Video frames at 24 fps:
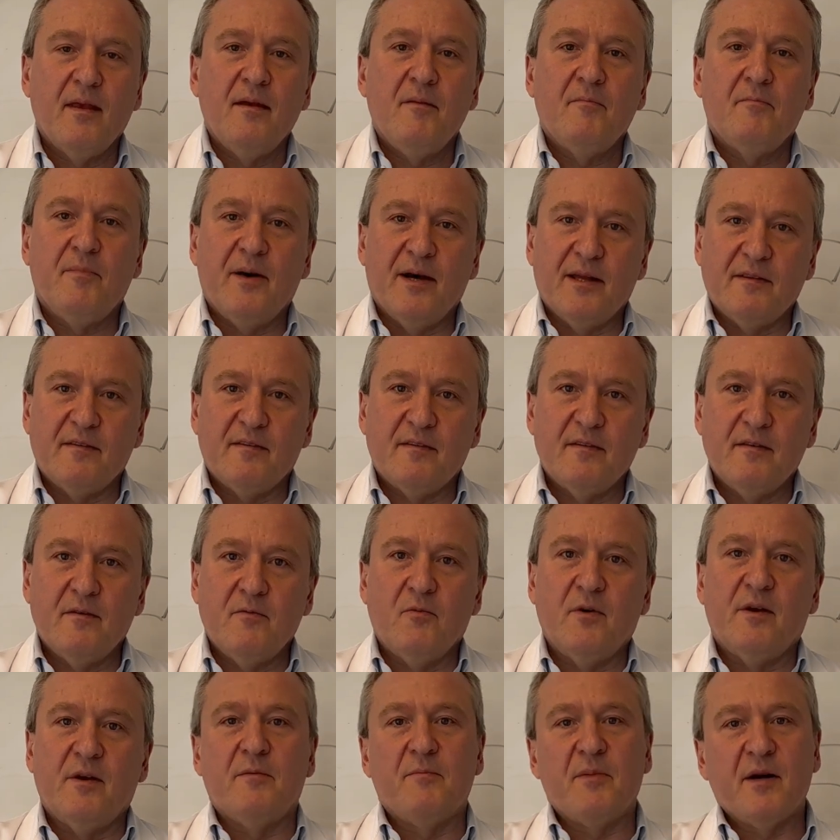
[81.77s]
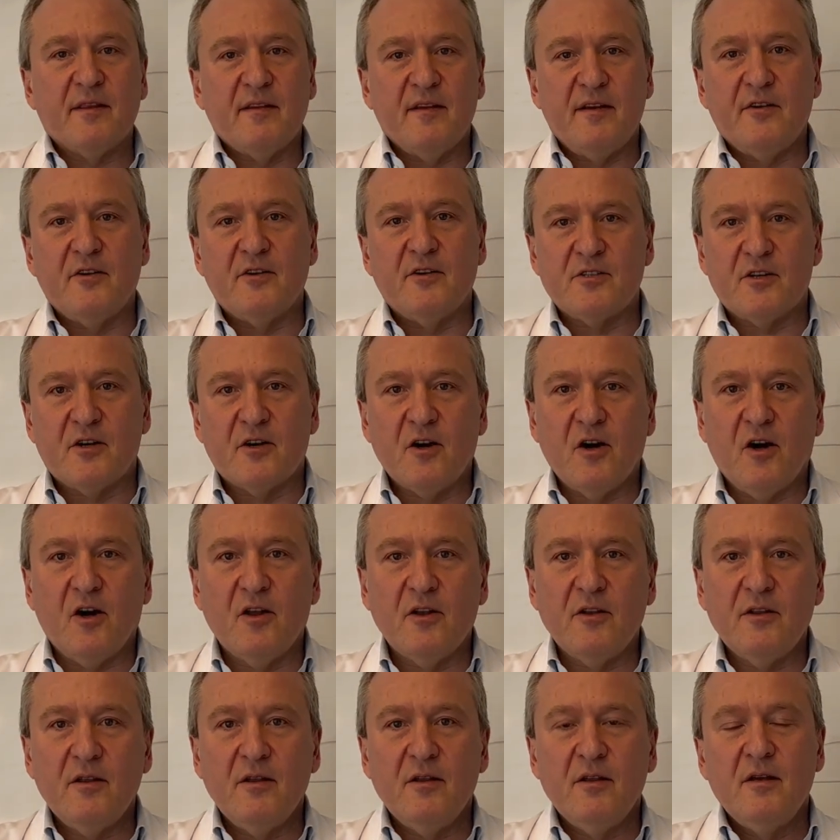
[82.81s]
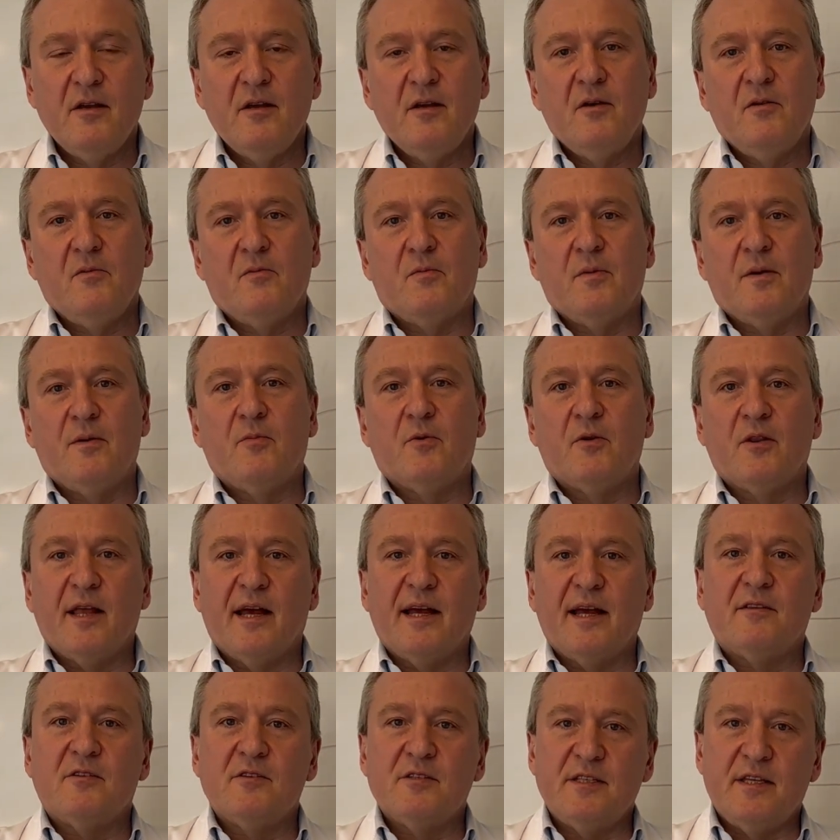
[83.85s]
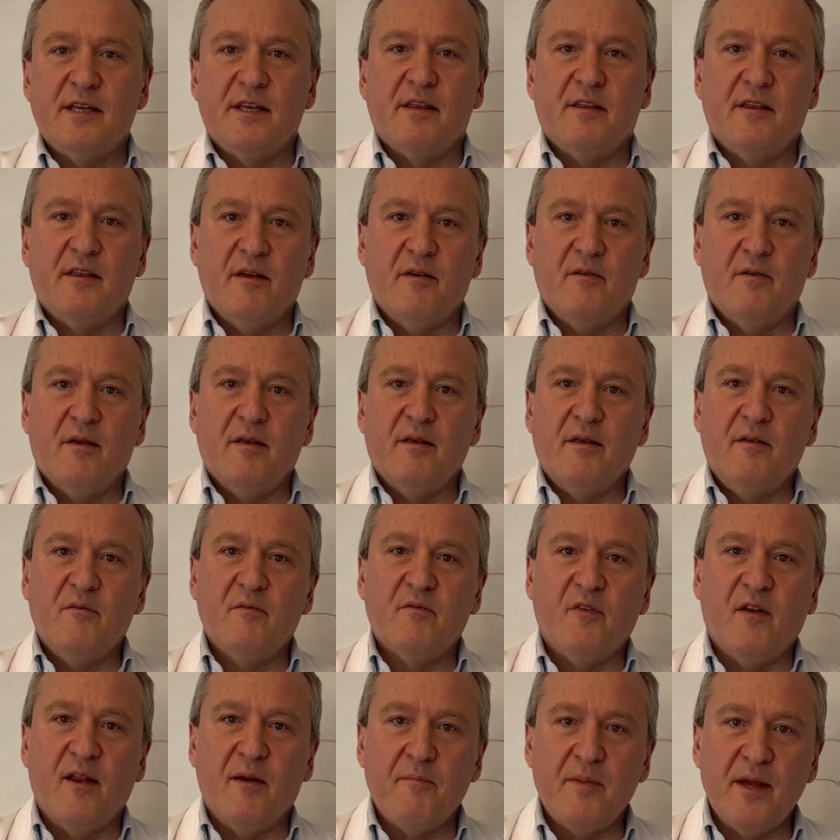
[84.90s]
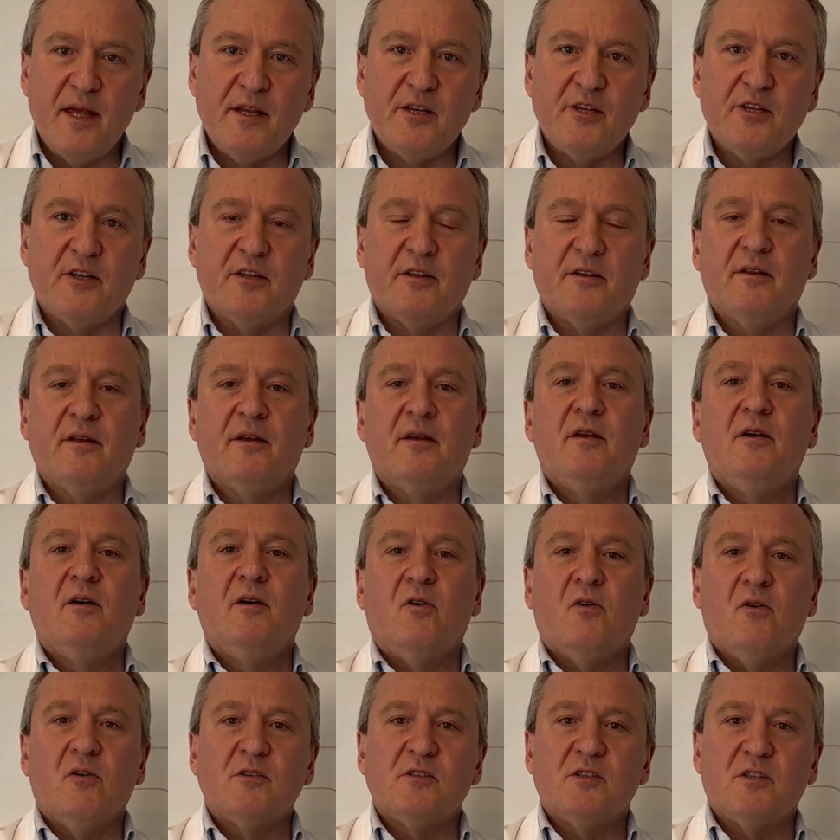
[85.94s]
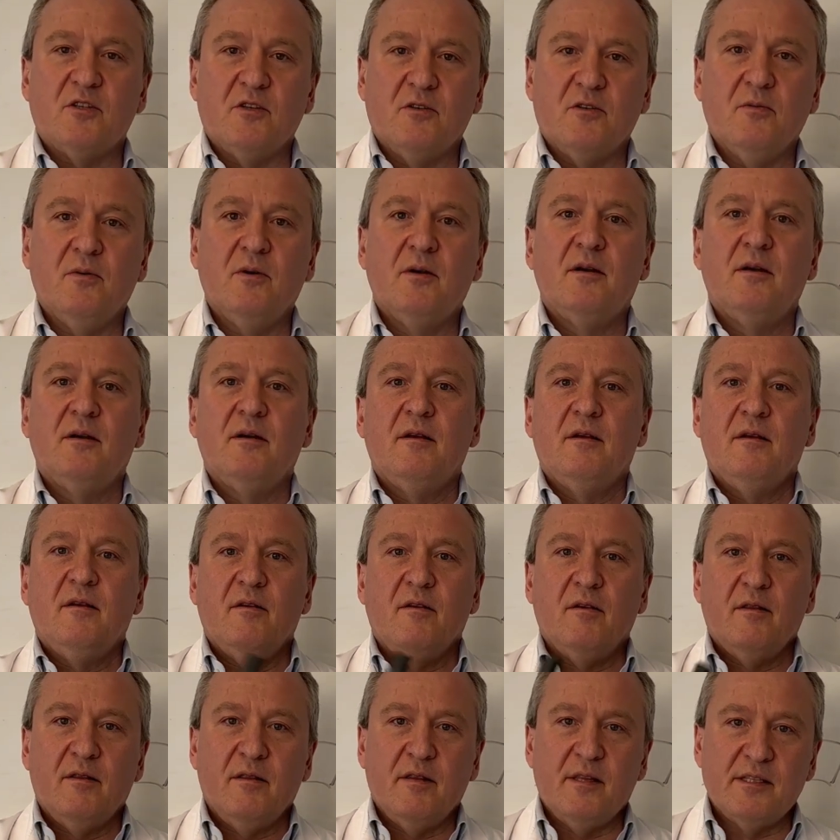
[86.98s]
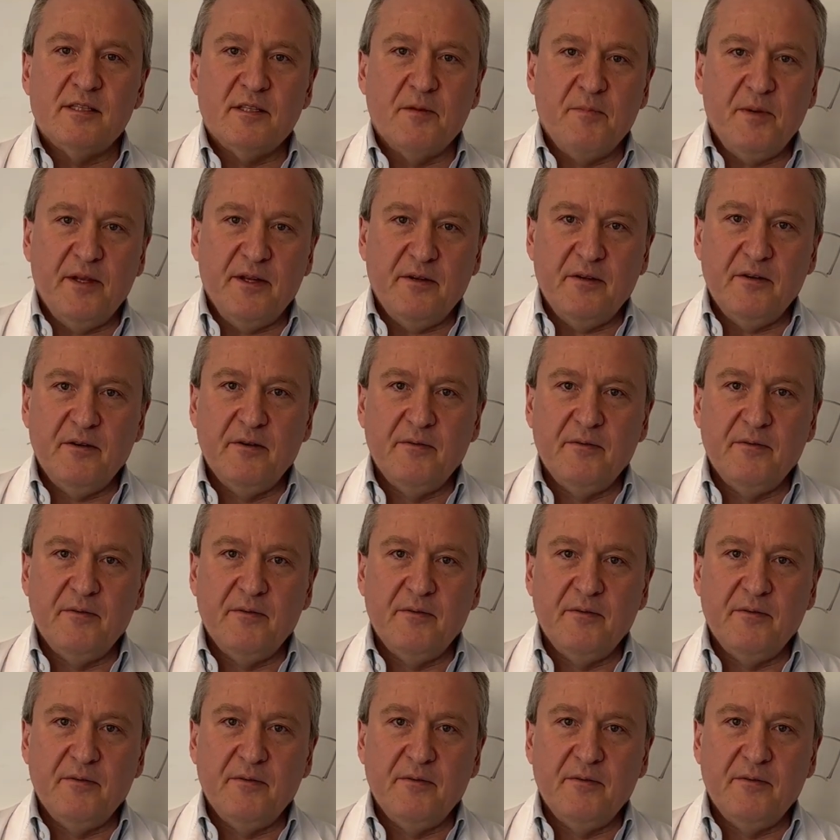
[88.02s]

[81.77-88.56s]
But when the bacteria are gone, we would like to see the inflammation also disappear.